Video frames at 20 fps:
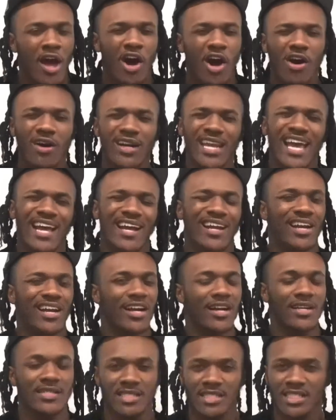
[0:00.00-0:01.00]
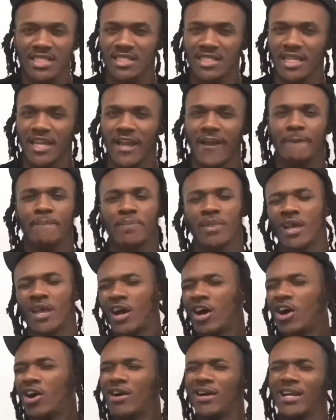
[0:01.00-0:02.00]
All that cursing shit,
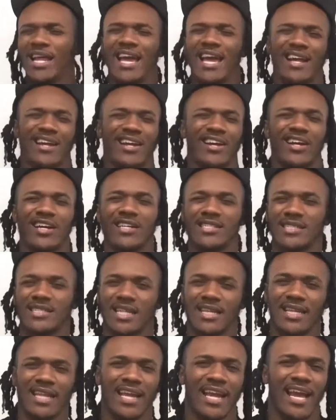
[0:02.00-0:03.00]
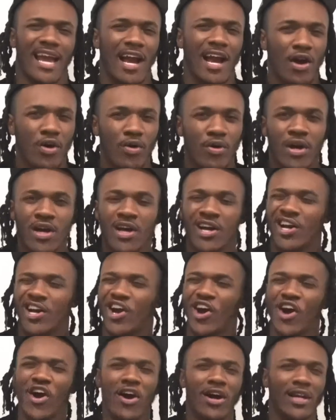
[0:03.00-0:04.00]
all that cursing the nigga out,
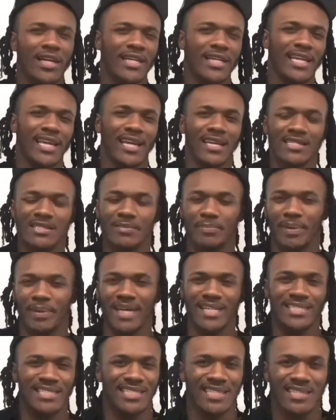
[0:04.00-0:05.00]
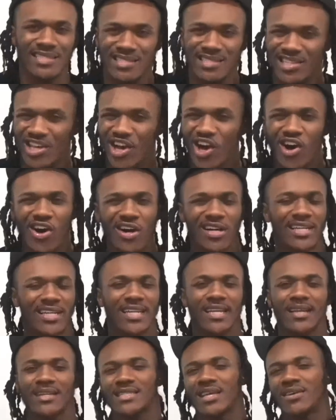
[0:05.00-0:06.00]
calling niggas bitches, calling
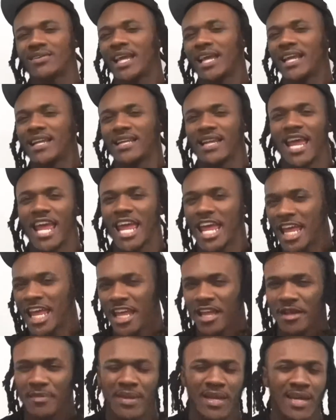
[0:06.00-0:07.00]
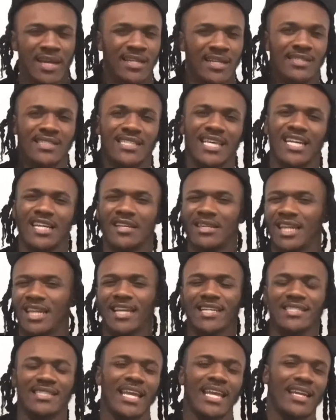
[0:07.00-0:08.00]
niggas out their name, telling
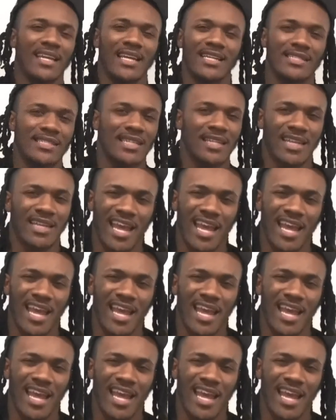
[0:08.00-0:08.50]
niggas they this and